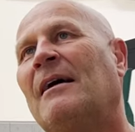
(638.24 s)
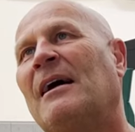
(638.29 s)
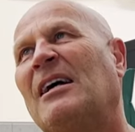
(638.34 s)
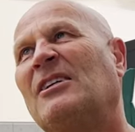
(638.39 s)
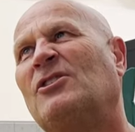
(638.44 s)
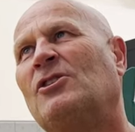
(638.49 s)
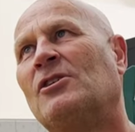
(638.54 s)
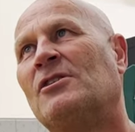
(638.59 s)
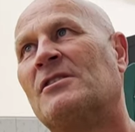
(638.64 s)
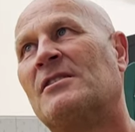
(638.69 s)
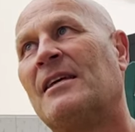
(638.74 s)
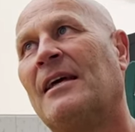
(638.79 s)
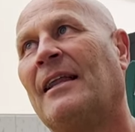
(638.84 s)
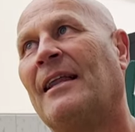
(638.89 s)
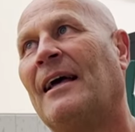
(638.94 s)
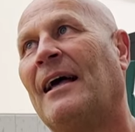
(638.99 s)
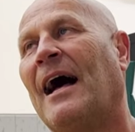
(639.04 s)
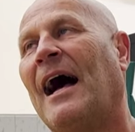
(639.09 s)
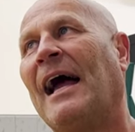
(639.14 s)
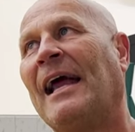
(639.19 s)
I shouldn't say
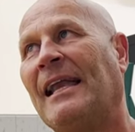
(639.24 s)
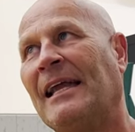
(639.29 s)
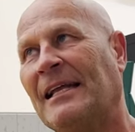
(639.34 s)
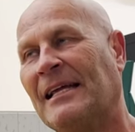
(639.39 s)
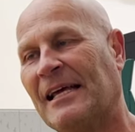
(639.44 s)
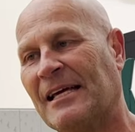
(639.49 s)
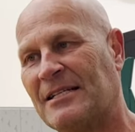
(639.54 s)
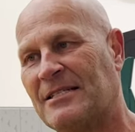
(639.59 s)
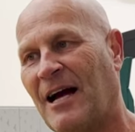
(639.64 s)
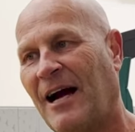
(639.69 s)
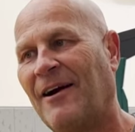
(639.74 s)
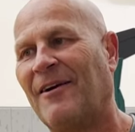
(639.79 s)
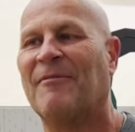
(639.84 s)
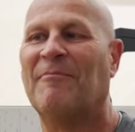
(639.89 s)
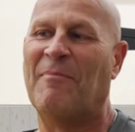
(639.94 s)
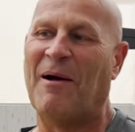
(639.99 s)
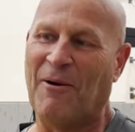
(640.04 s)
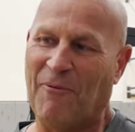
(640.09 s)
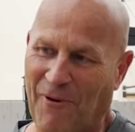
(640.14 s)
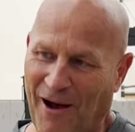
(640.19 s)
that. I didn't get tired of
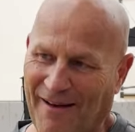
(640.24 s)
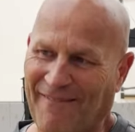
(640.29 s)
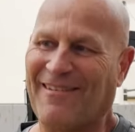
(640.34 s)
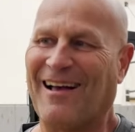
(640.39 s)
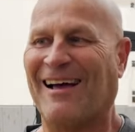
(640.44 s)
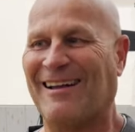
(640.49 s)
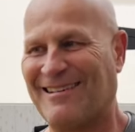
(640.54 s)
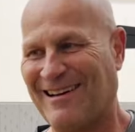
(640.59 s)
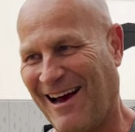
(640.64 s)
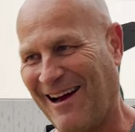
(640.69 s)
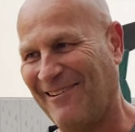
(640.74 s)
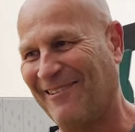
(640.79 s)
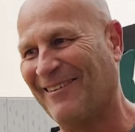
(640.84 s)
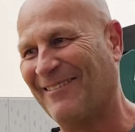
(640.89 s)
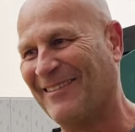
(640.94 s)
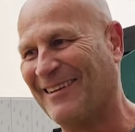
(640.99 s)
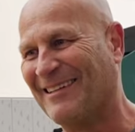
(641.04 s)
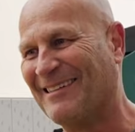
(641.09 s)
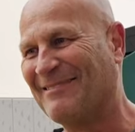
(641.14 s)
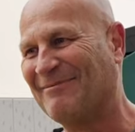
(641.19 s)
it. My wife got tired
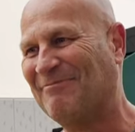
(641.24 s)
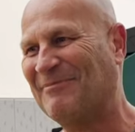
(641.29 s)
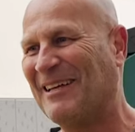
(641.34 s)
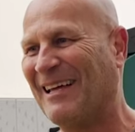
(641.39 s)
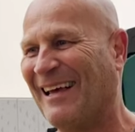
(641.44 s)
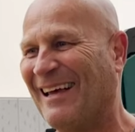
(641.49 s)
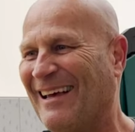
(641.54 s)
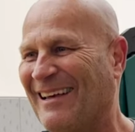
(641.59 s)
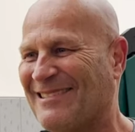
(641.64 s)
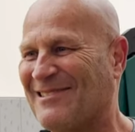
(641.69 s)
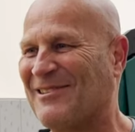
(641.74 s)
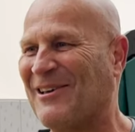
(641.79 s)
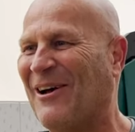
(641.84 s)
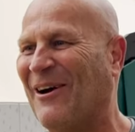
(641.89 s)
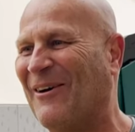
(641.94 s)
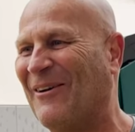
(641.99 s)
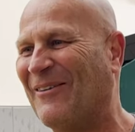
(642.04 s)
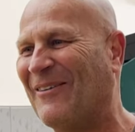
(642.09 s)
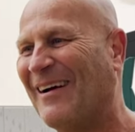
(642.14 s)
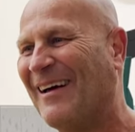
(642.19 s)
of it.
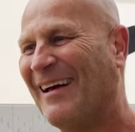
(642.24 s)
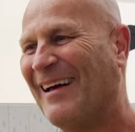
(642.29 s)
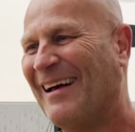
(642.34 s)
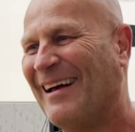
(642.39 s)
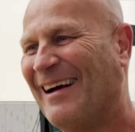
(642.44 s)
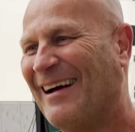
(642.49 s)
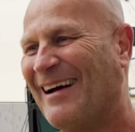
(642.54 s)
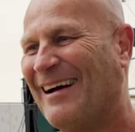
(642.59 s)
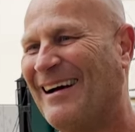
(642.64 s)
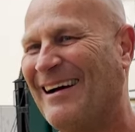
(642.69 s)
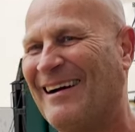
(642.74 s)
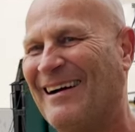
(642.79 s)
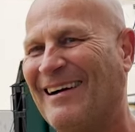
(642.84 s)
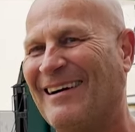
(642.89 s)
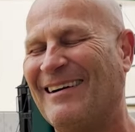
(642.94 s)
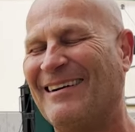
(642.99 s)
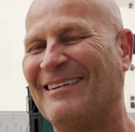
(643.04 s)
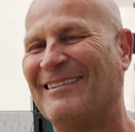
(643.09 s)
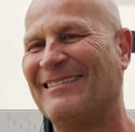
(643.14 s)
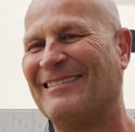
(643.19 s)
So,
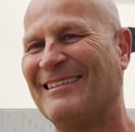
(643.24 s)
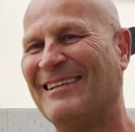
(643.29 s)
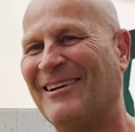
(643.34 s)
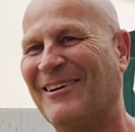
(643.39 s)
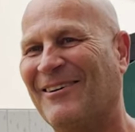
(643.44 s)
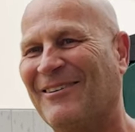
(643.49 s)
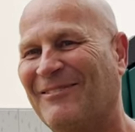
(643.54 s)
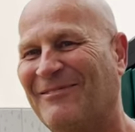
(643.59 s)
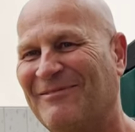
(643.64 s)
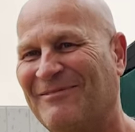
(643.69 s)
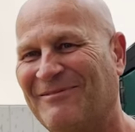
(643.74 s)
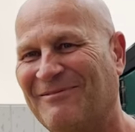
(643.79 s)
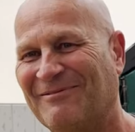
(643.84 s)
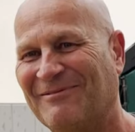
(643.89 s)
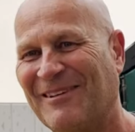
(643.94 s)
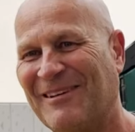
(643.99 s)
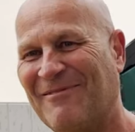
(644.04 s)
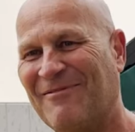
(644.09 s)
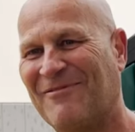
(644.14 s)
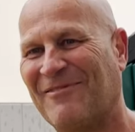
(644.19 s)
you know,
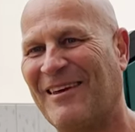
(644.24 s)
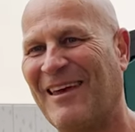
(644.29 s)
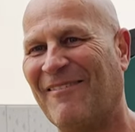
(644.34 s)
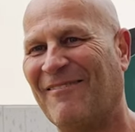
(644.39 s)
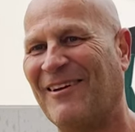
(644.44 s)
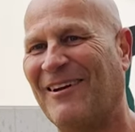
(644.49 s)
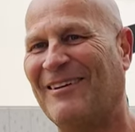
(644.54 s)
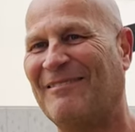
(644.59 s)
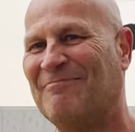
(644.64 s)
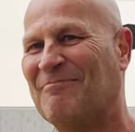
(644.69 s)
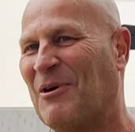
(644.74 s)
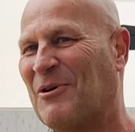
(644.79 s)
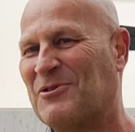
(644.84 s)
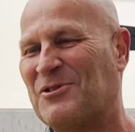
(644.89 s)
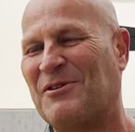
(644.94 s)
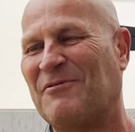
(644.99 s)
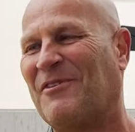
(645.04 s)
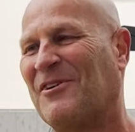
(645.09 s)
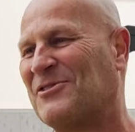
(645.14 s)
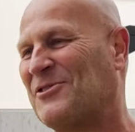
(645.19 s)
we've given
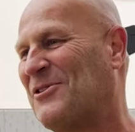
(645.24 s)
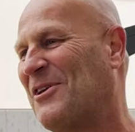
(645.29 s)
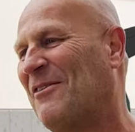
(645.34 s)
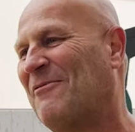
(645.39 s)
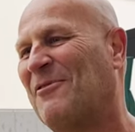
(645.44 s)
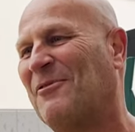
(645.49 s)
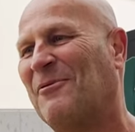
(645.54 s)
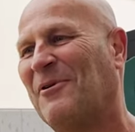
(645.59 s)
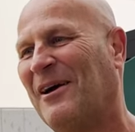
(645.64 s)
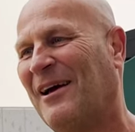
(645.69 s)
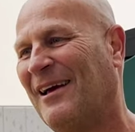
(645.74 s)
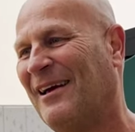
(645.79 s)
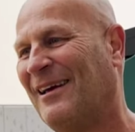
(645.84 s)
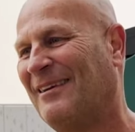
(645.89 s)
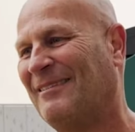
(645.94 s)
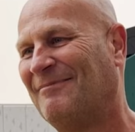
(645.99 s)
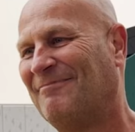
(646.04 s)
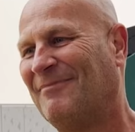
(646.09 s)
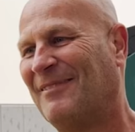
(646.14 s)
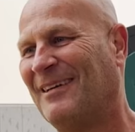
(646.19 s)
most of our stuff away.
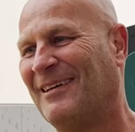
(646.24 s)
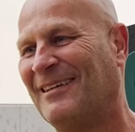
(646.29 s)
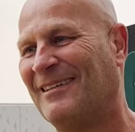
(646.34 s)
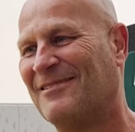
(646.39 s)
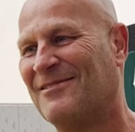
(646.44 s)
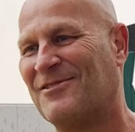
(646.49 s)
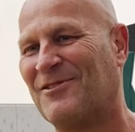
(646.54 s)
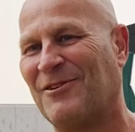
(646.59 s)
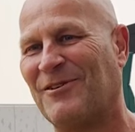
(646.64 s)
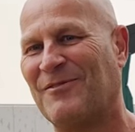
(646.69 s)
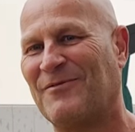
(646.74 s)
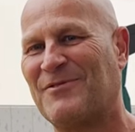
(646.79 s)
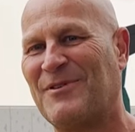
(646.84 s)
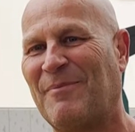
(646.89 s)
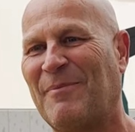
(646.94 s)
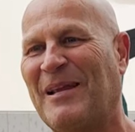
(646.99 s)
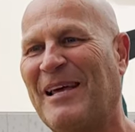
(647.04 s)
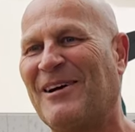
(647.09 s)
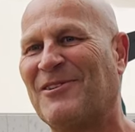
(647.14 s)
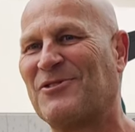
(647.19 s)
And so if
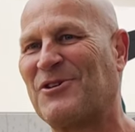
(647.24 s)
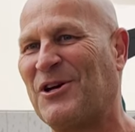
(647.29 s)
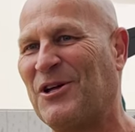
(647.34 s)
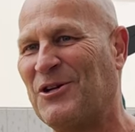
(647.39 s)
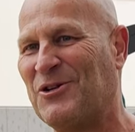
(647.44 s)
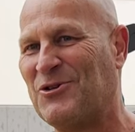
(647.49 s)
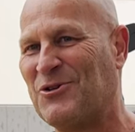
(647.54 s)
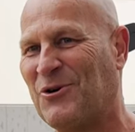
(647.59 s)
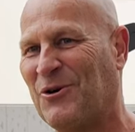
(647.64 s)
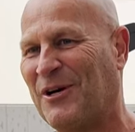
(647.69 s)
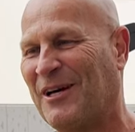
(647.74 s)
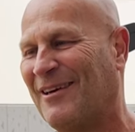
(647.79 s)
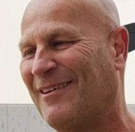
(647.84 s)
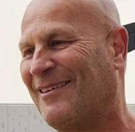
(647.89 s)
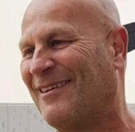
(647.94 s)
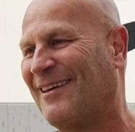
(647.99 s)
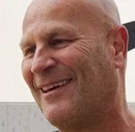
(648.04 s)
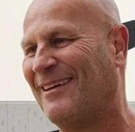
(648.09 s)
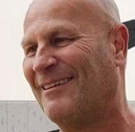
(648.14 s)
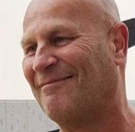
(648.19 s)
somebody else can enjoy it,
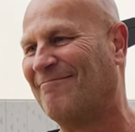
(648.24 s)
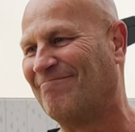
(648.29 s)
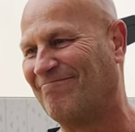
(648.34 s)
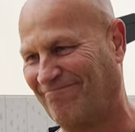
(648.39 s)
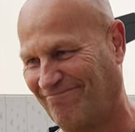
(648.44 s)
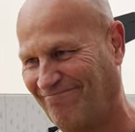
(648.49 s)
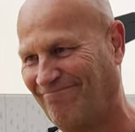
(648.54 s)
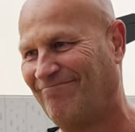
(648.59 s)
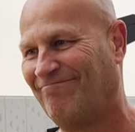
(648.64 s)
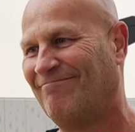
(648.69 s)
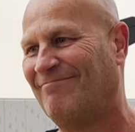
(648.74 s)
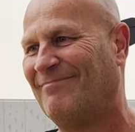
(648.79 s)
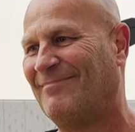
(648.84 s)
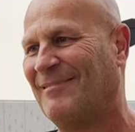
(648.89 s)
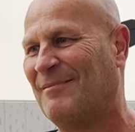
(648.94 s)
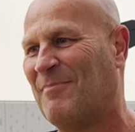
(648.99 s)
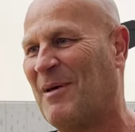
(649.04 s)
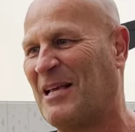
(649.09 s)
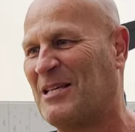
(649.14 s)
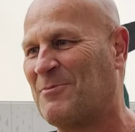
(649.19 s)
then
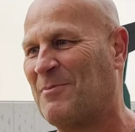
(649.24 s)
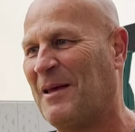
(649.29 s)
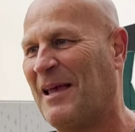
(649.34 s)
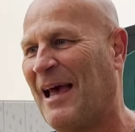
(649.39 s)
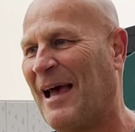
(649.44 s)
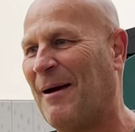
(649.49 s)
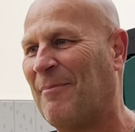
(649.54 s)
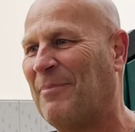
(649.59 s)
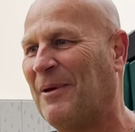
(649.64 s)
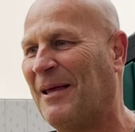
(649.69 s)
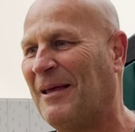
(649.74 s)
it makes me happy.